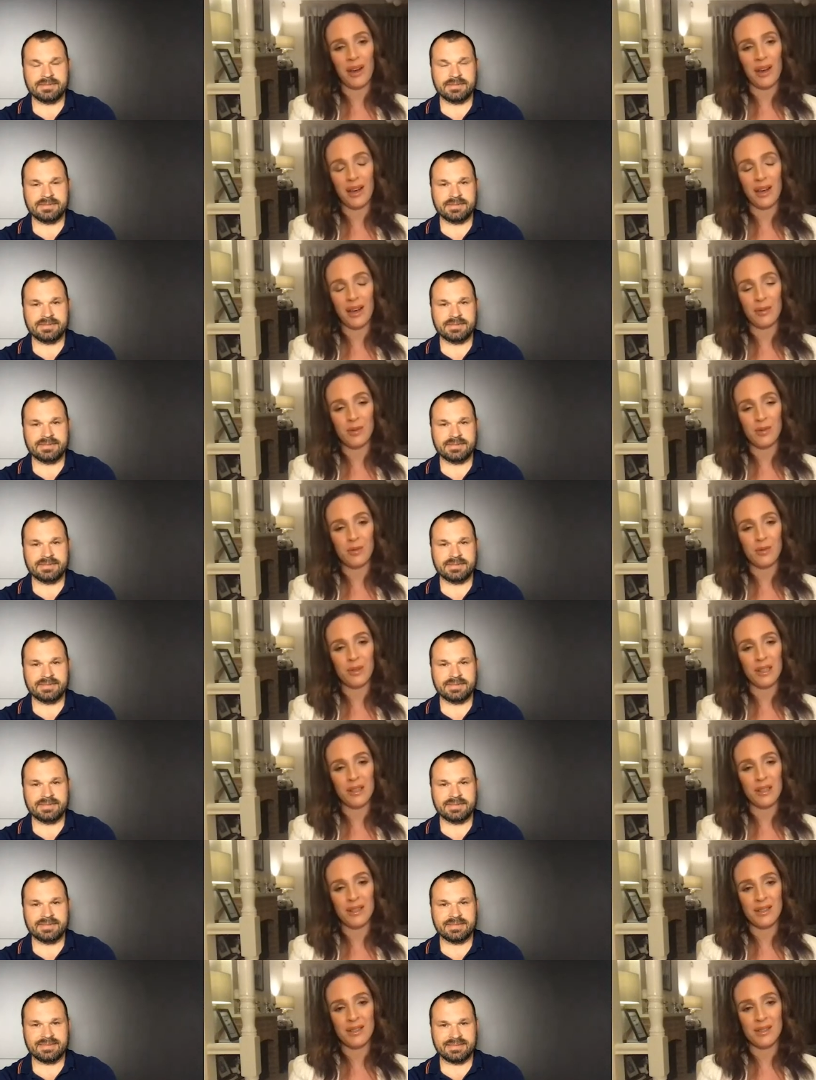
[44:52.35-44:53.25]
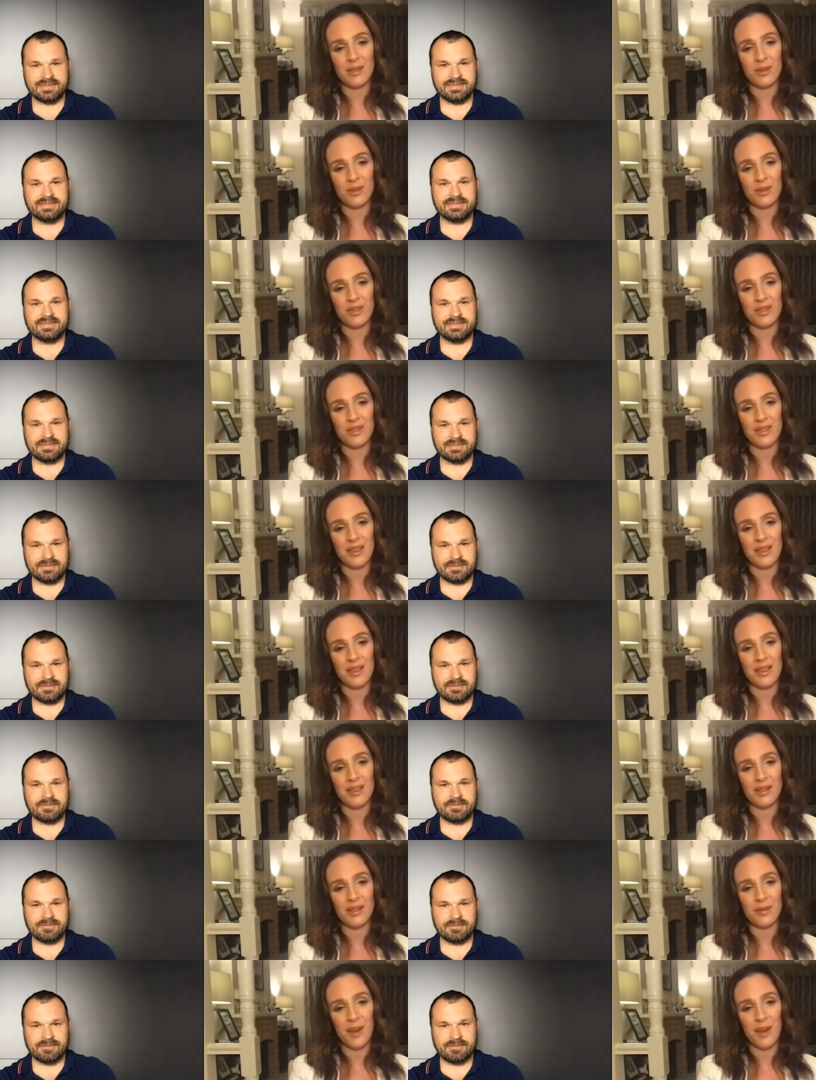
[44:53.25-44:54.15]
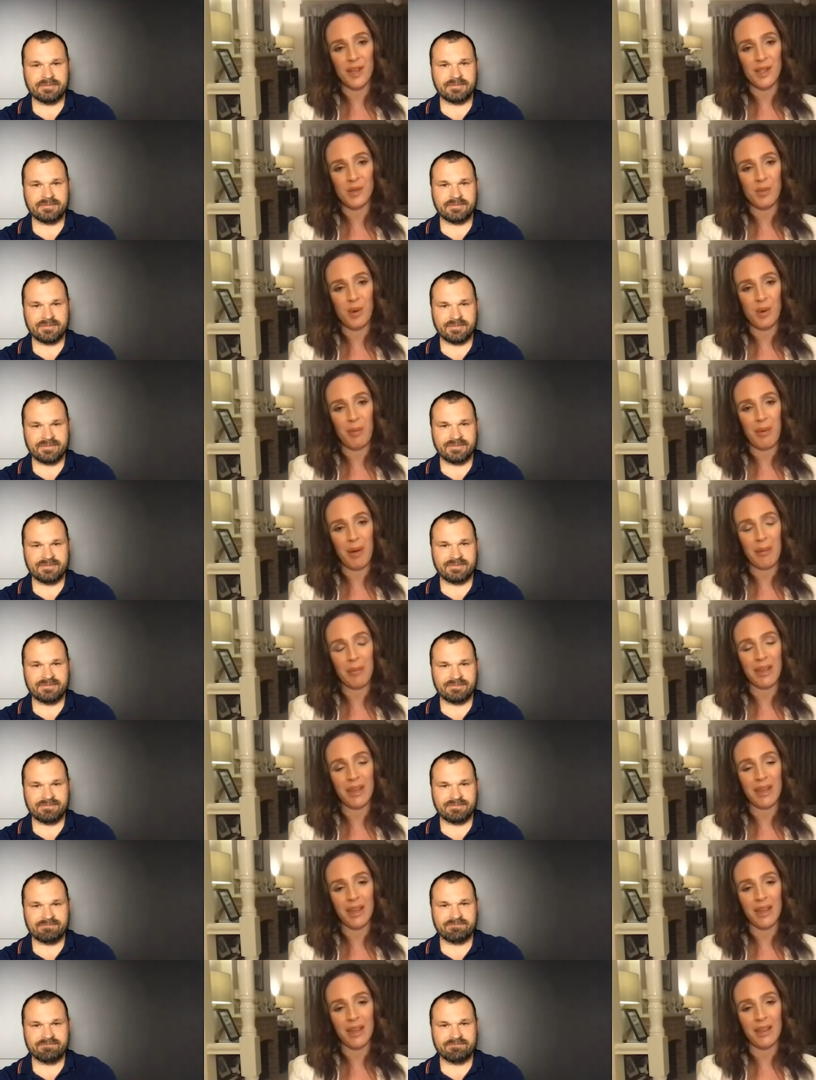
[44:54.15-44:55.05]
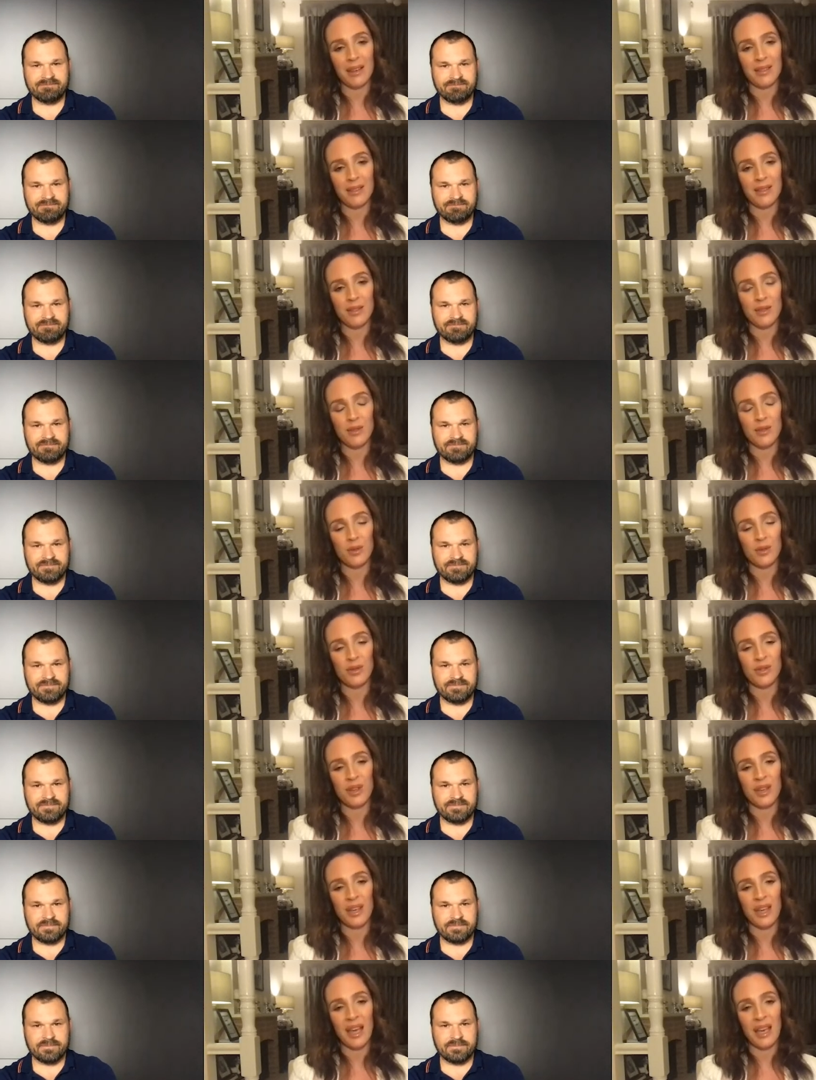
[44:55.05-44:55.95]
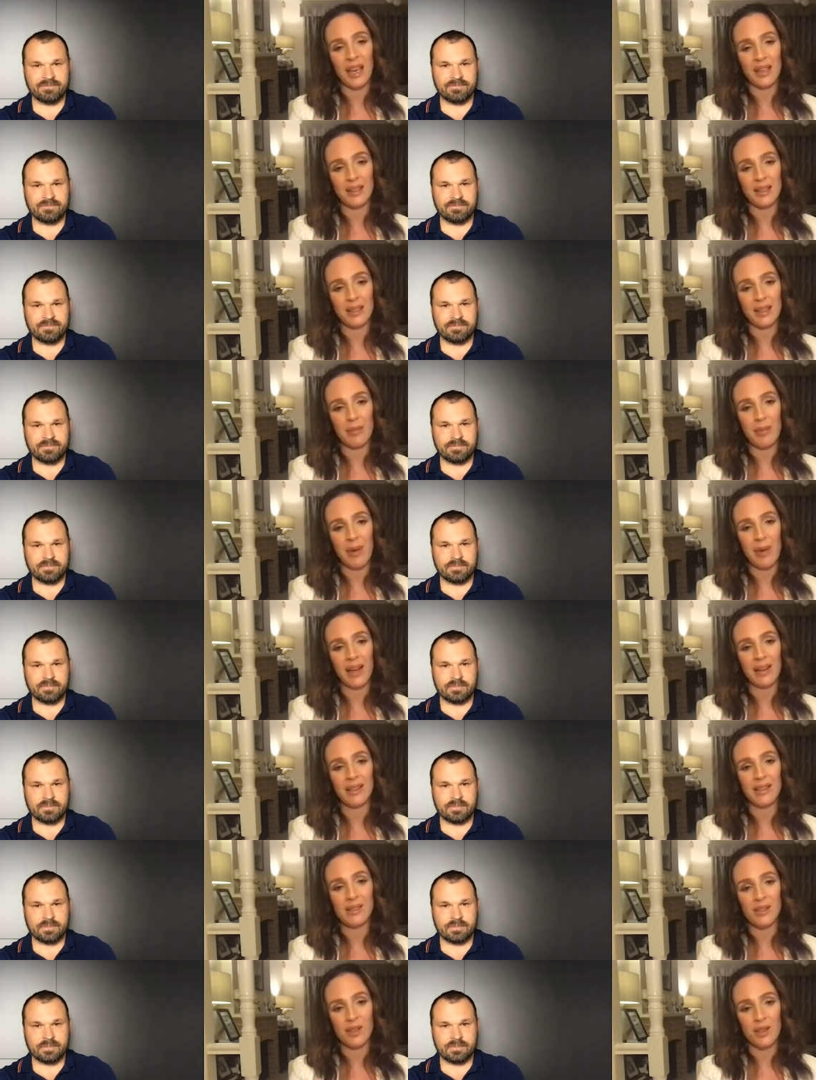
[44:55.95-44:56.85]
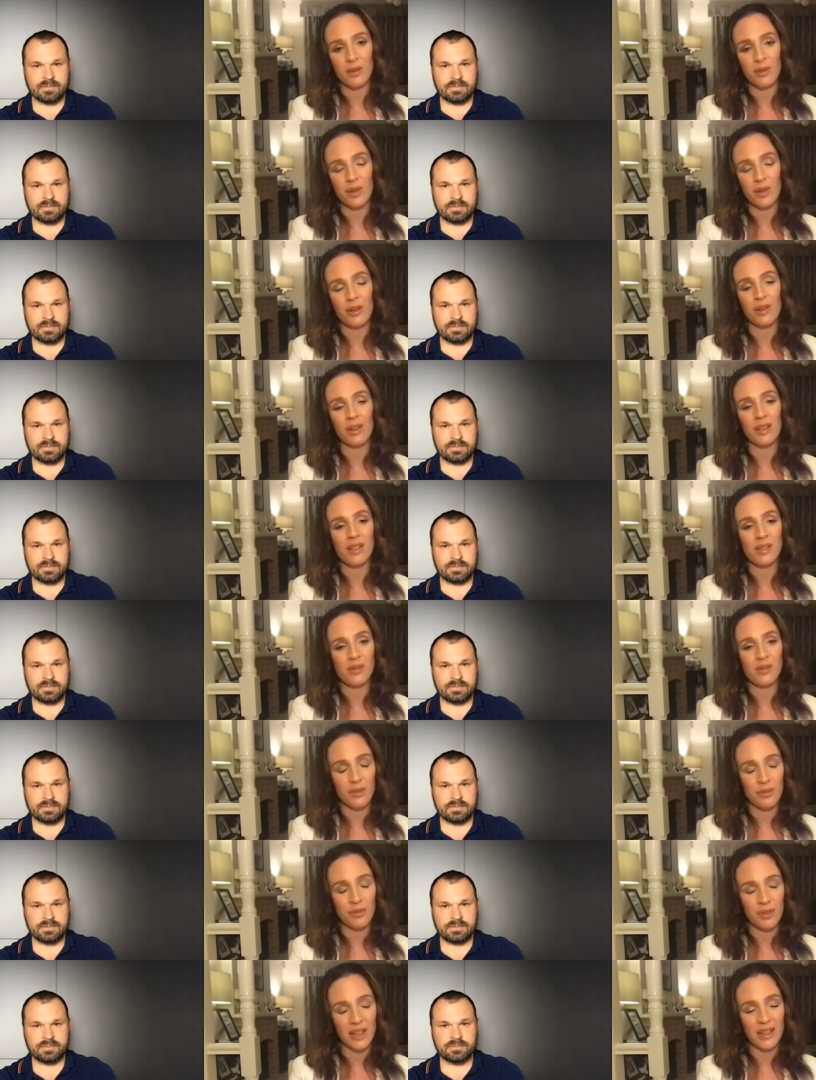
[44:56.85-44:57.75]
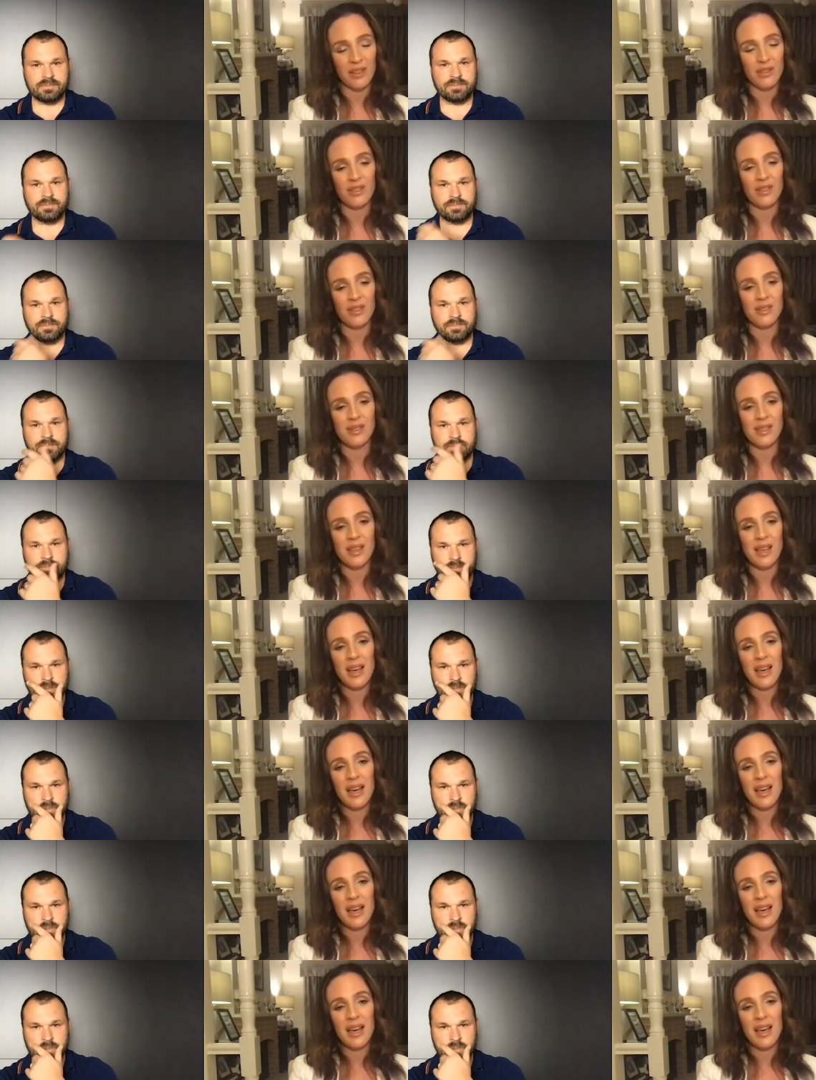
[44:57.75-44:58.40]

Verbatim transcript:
Speaker 1: Uh, it was really nice to sort of see his face pop up again and to talk so candidly about his career and his reflections.